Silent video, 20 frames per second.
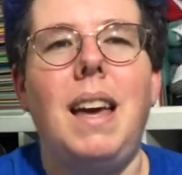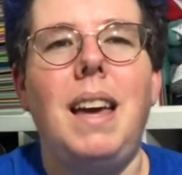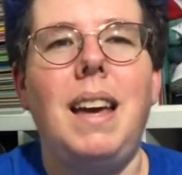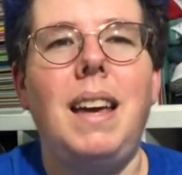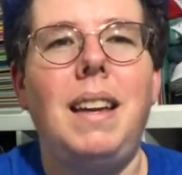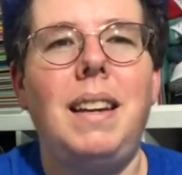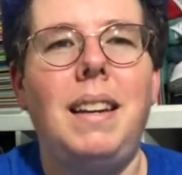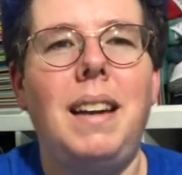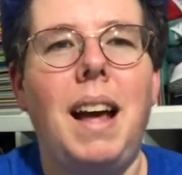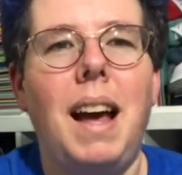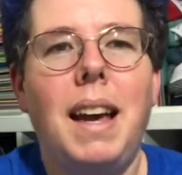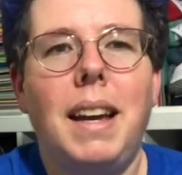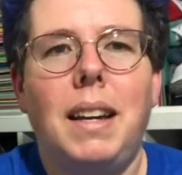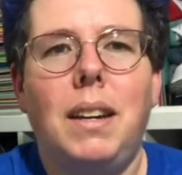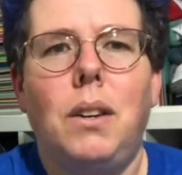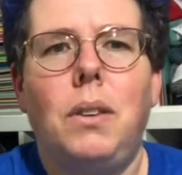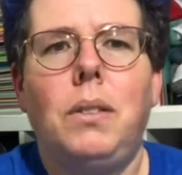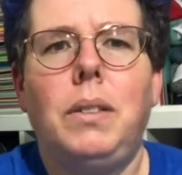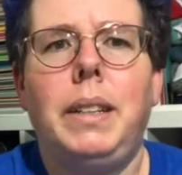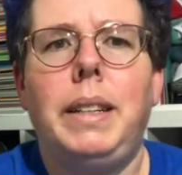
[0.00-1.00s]
And I
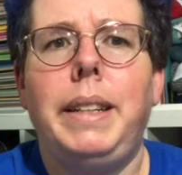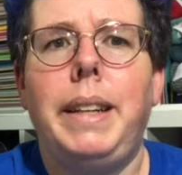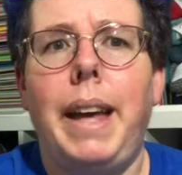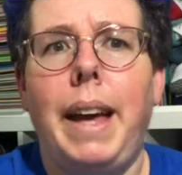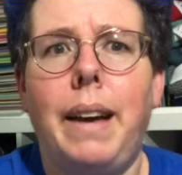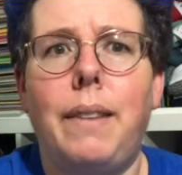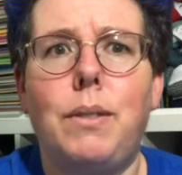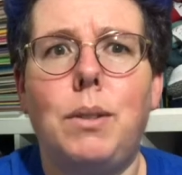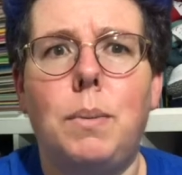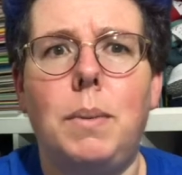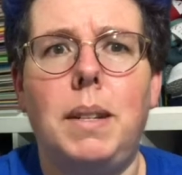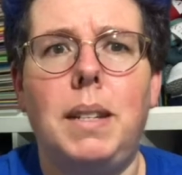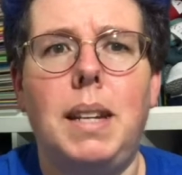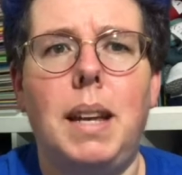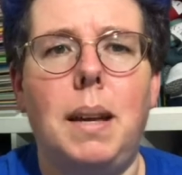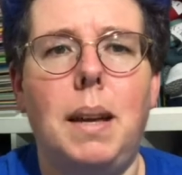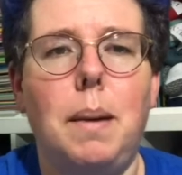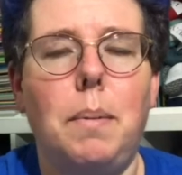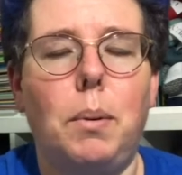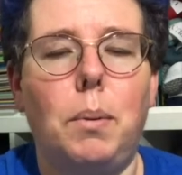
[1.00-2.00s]
can only have so many
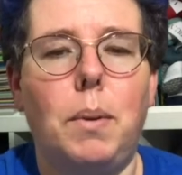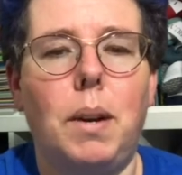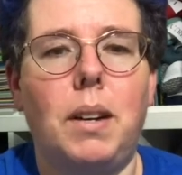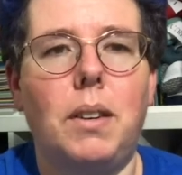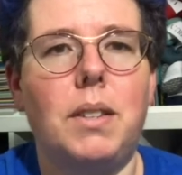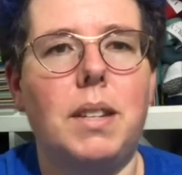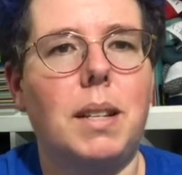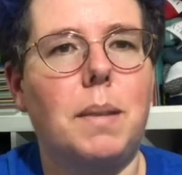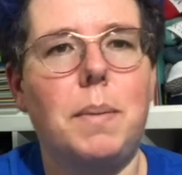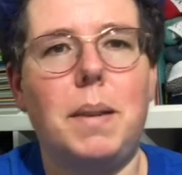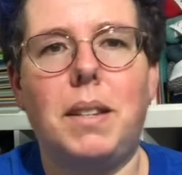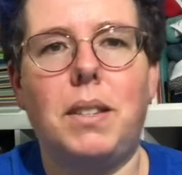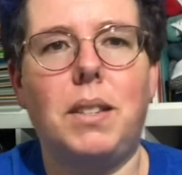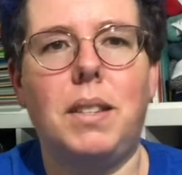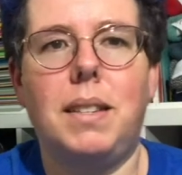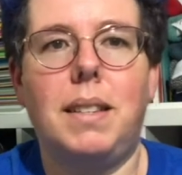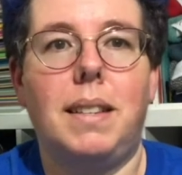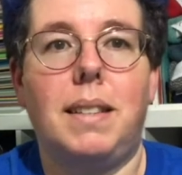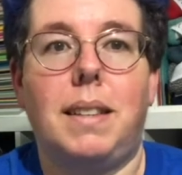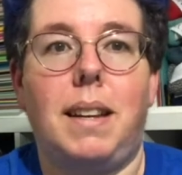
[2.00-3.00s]
table runners,
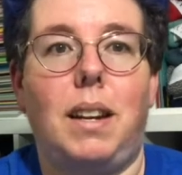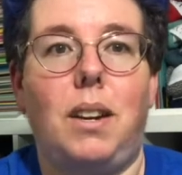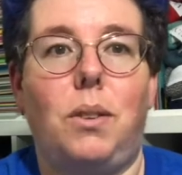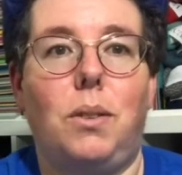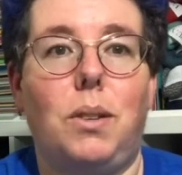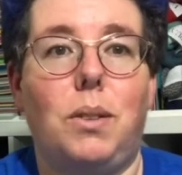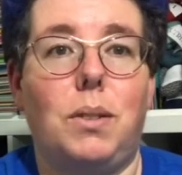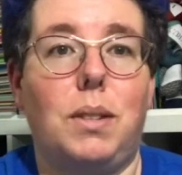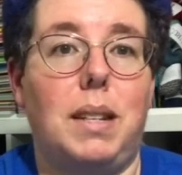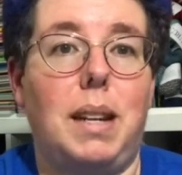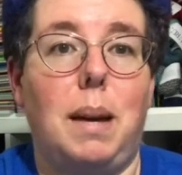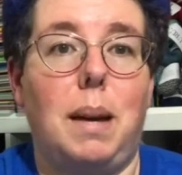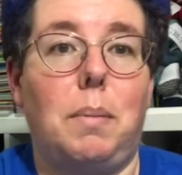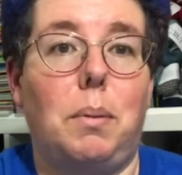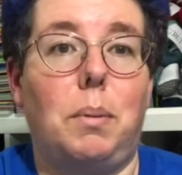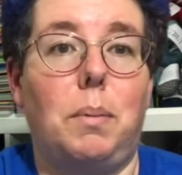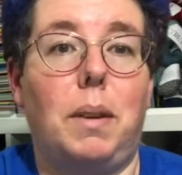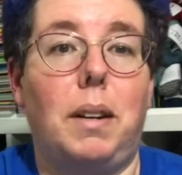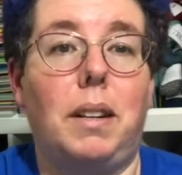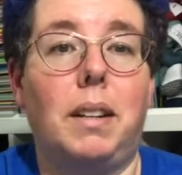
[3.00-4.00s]
especially since I don't use a
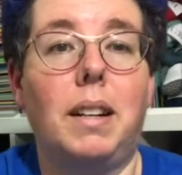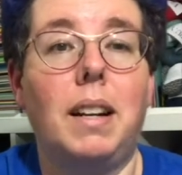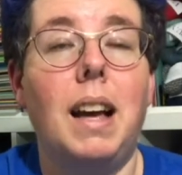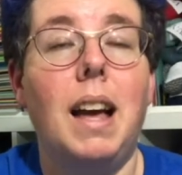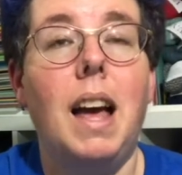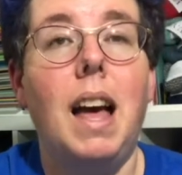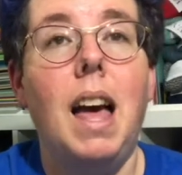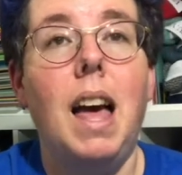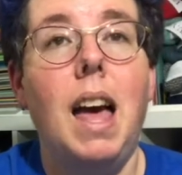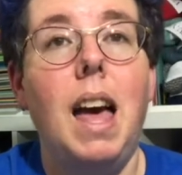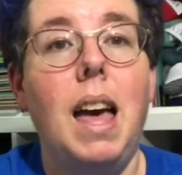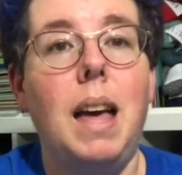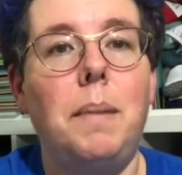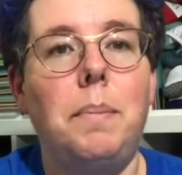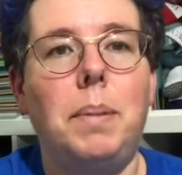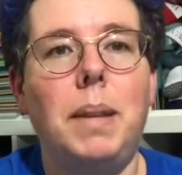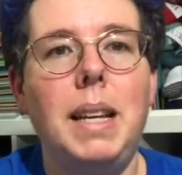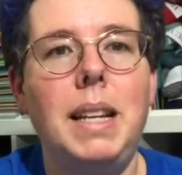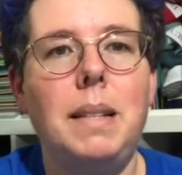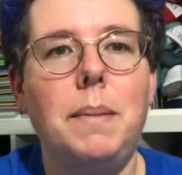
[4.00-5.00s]
table runner.
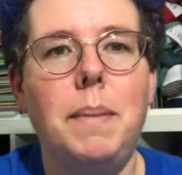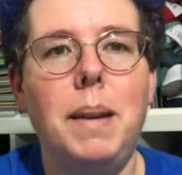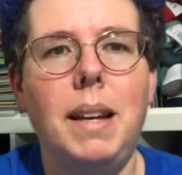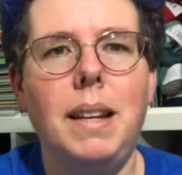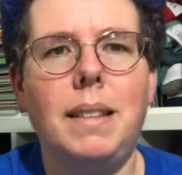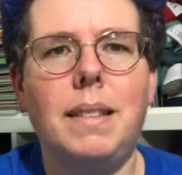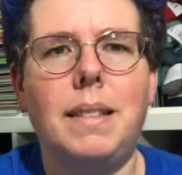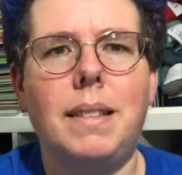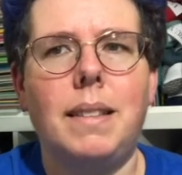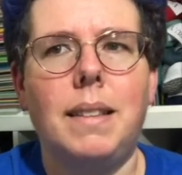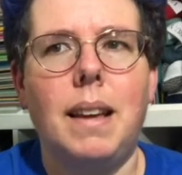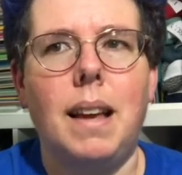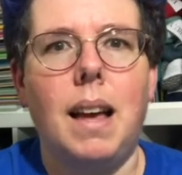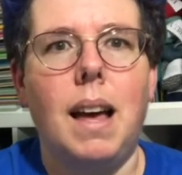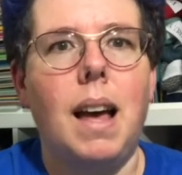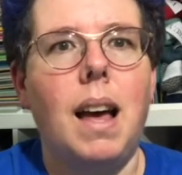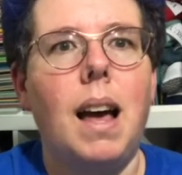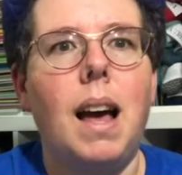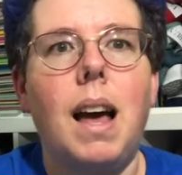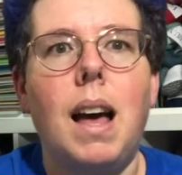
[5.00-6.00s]
And placemats,
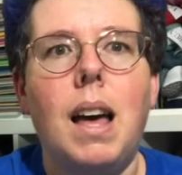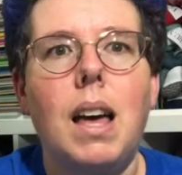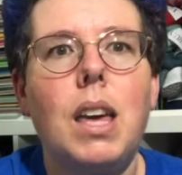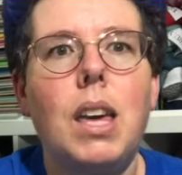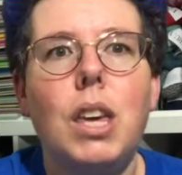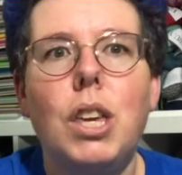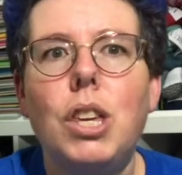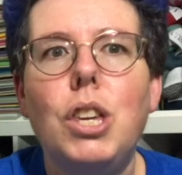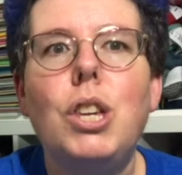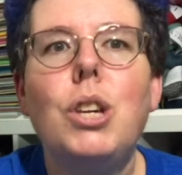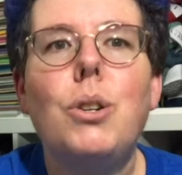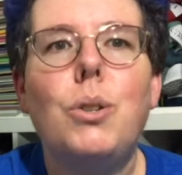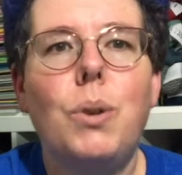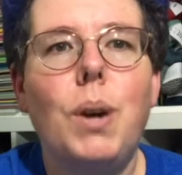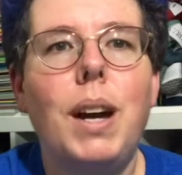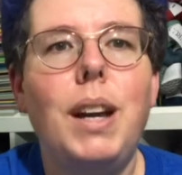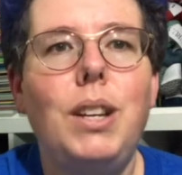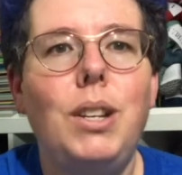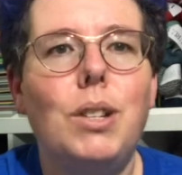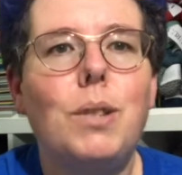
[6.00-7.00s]
you
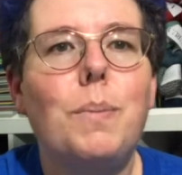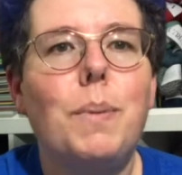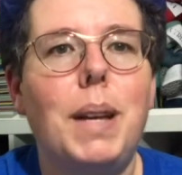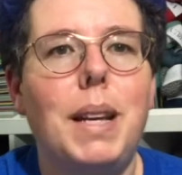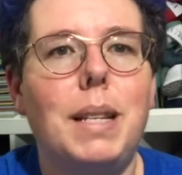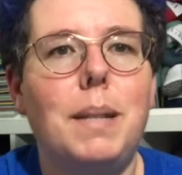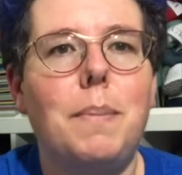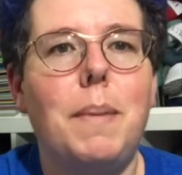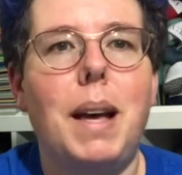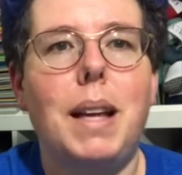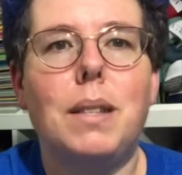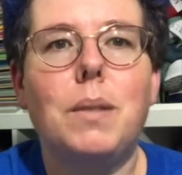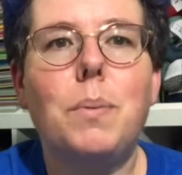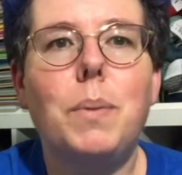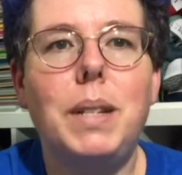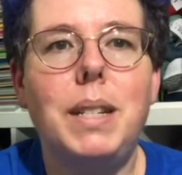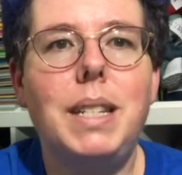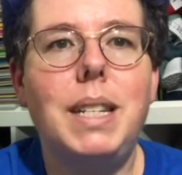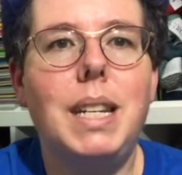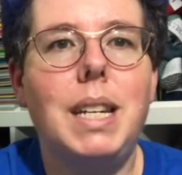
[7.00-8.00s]
try and use placemats
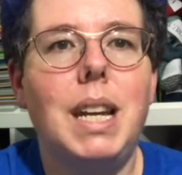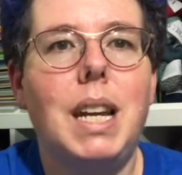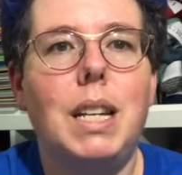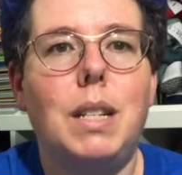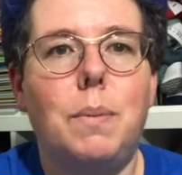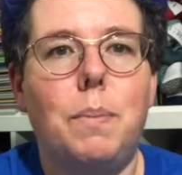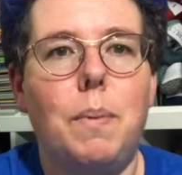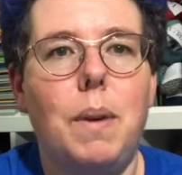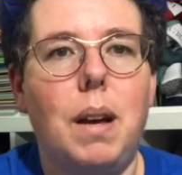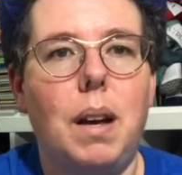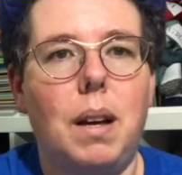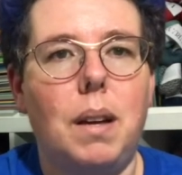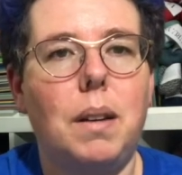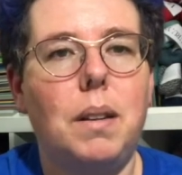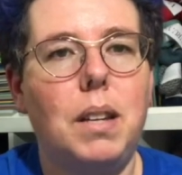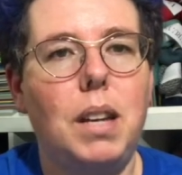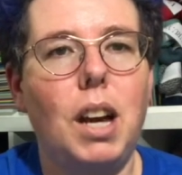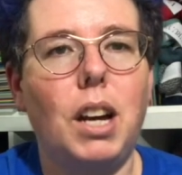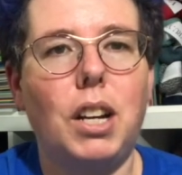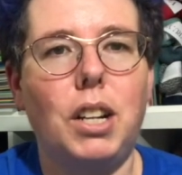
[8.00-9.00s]
with teenage,
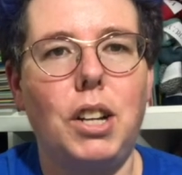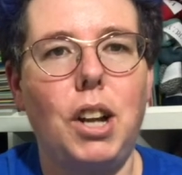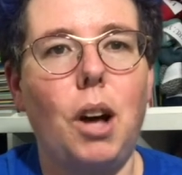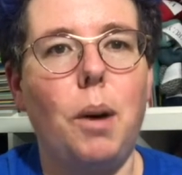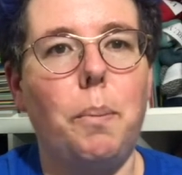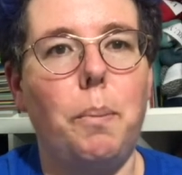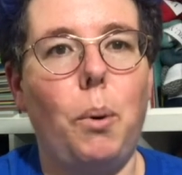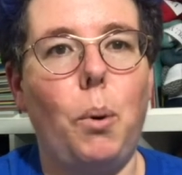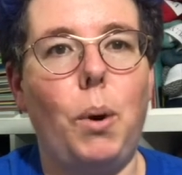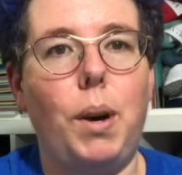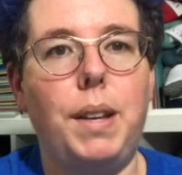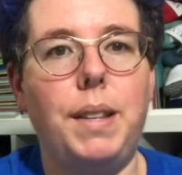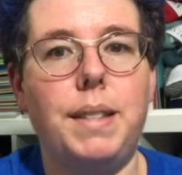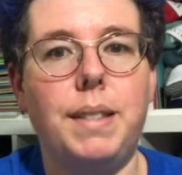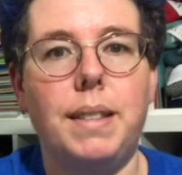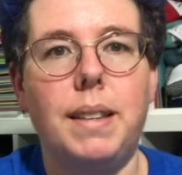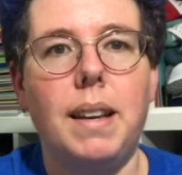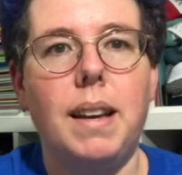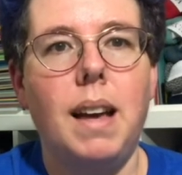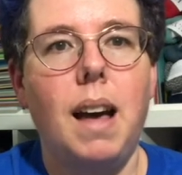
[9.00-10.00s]
young adult
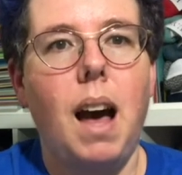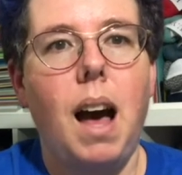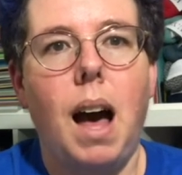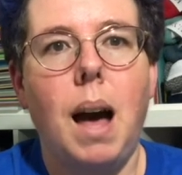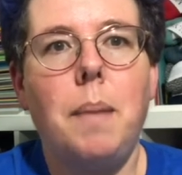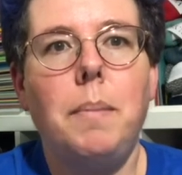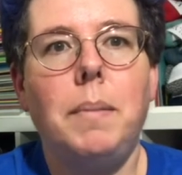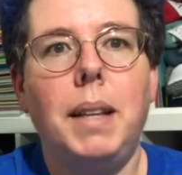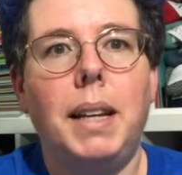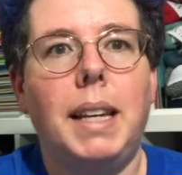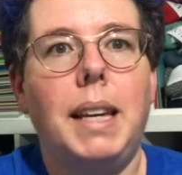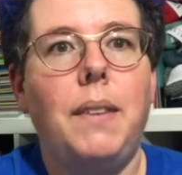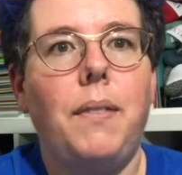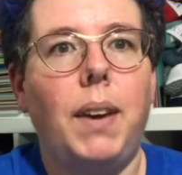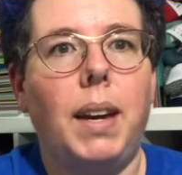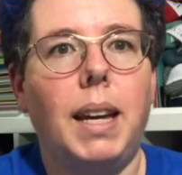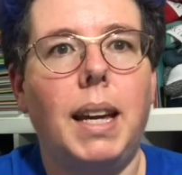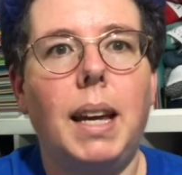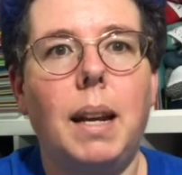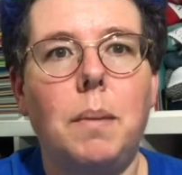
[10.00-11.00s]
boys. I'm lucky if
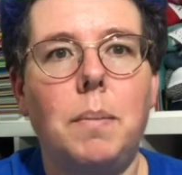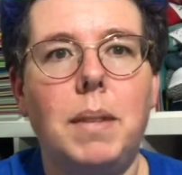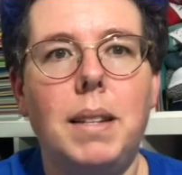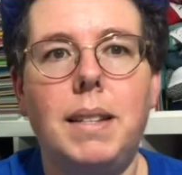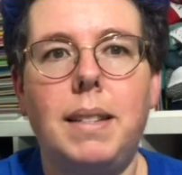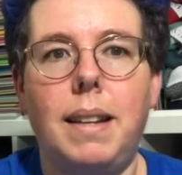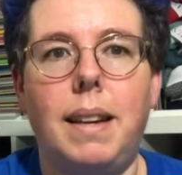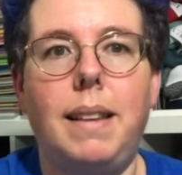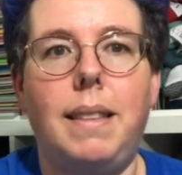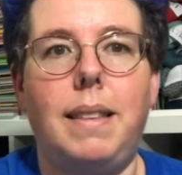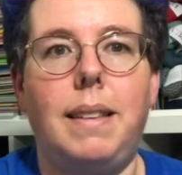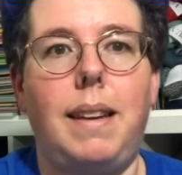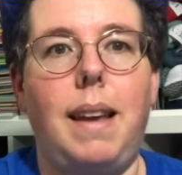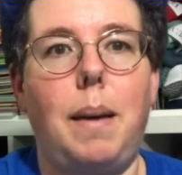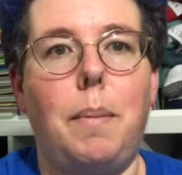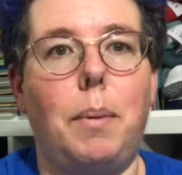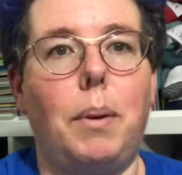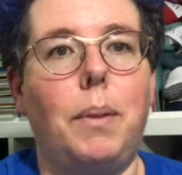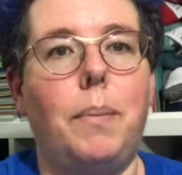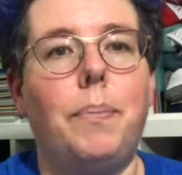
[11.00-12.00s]
I can get them to sit at the
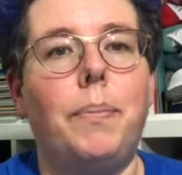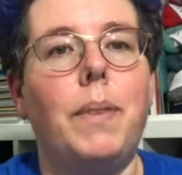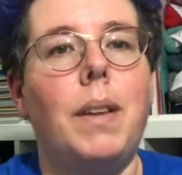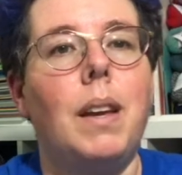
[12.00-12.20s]
table.